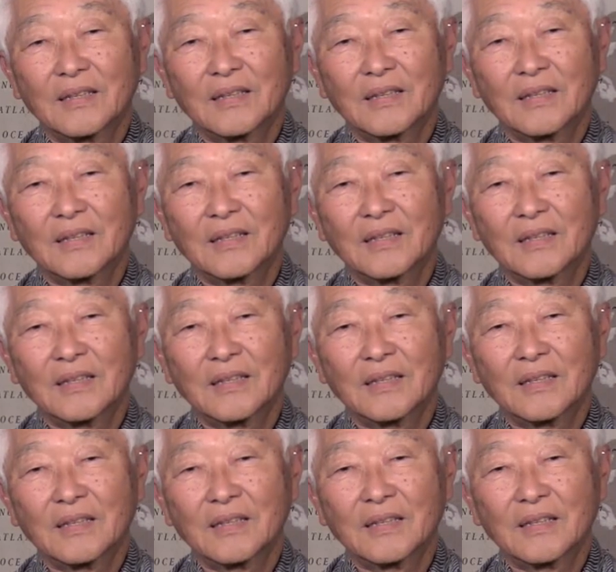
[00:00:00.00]

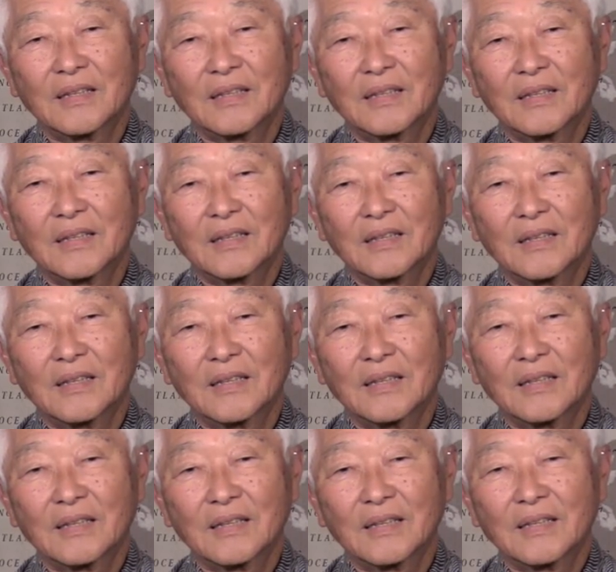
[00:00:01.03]

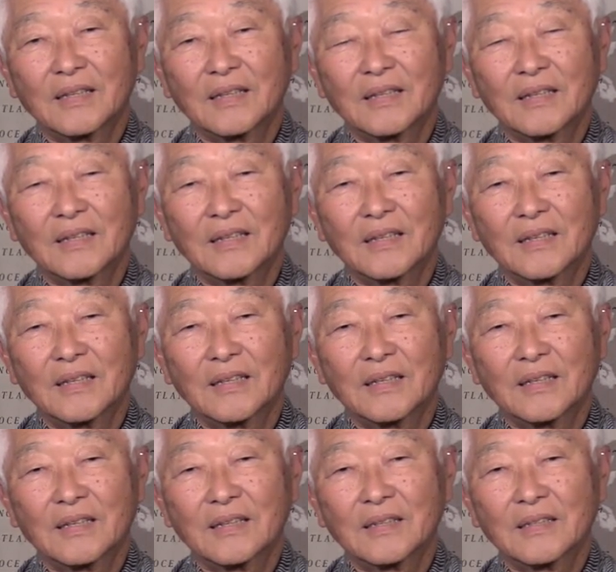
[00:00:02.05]

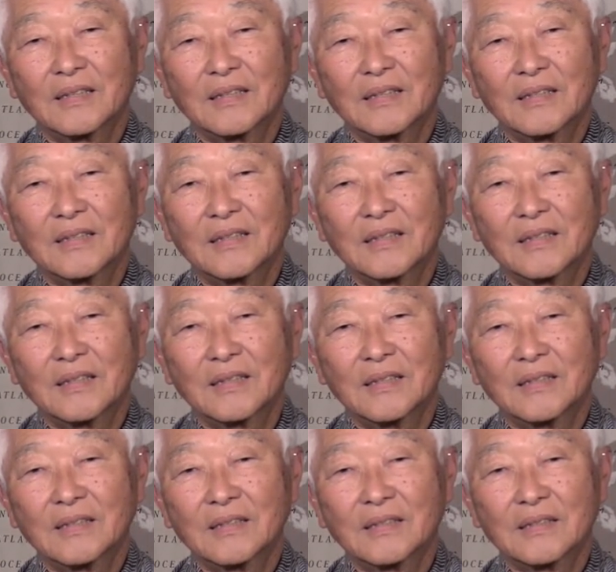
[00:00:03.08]

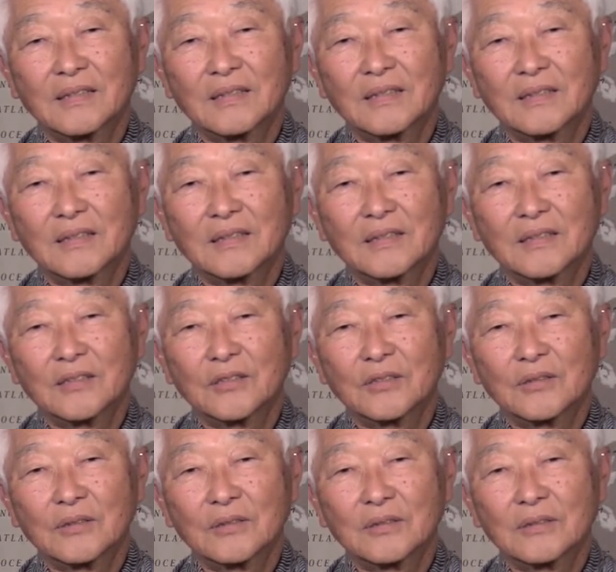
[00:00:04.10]

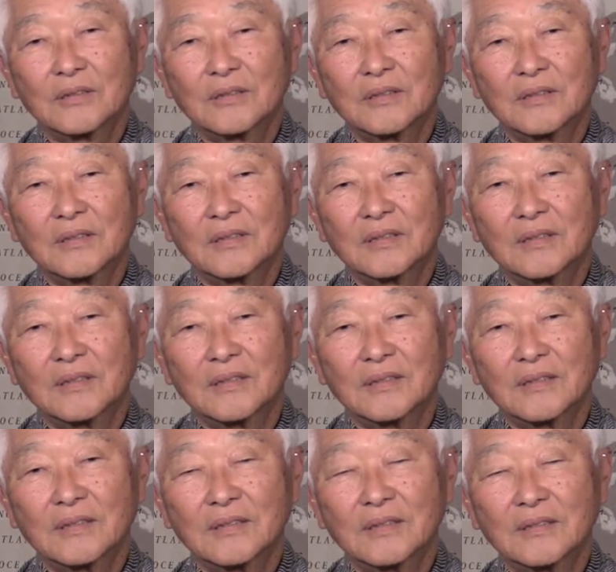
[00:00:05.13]

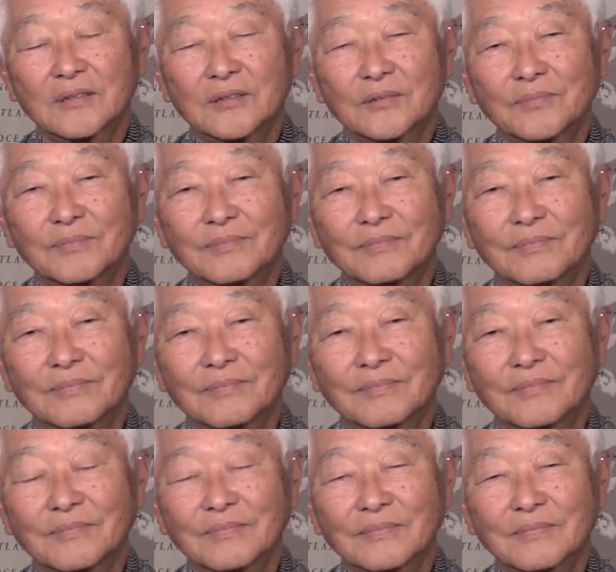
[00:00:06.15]

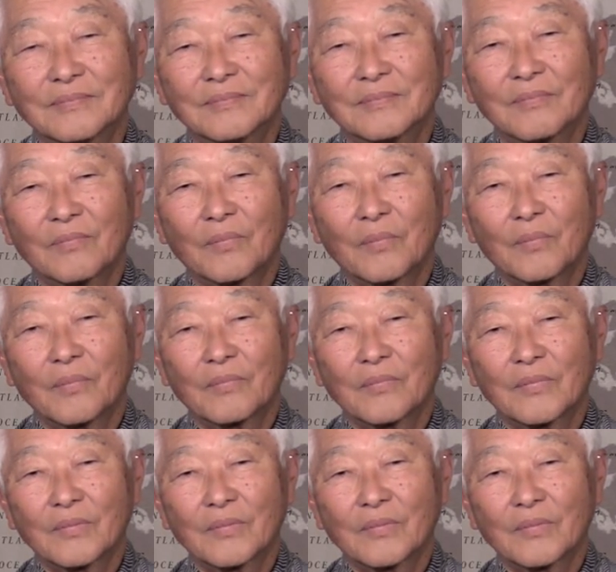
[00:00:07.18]
(not speaking)